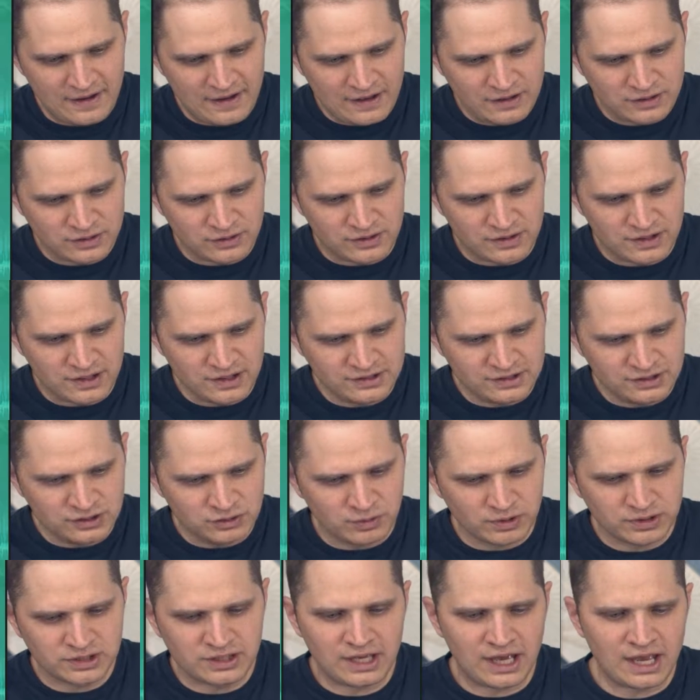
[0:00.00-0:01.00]
So this is
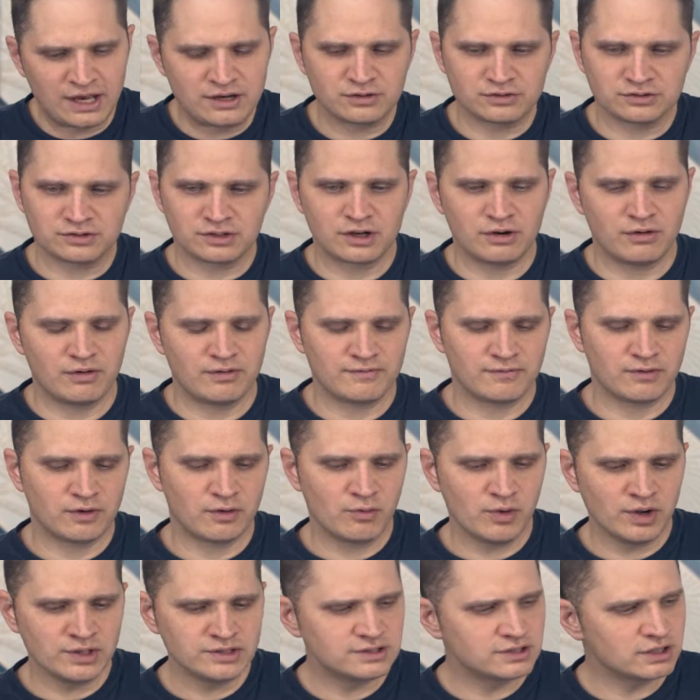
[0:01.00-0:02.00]
what the angels are going for.
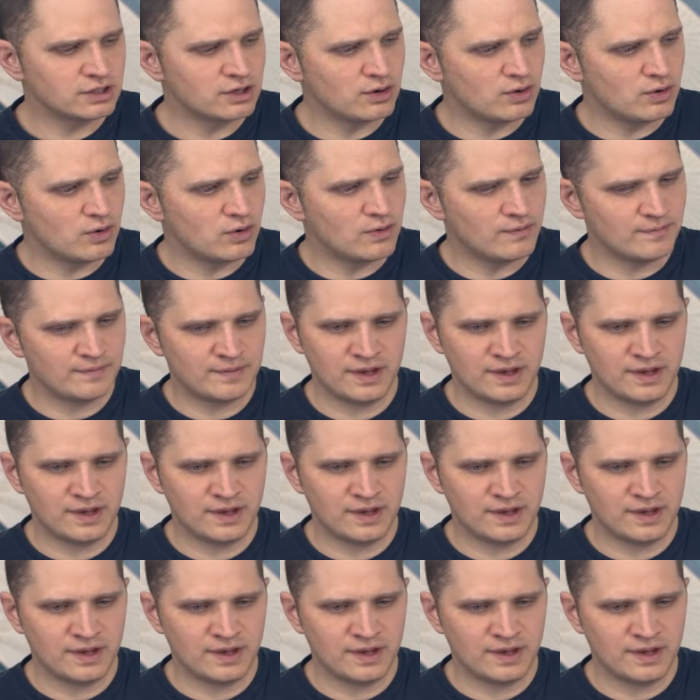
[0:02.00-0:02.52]
What's the goal?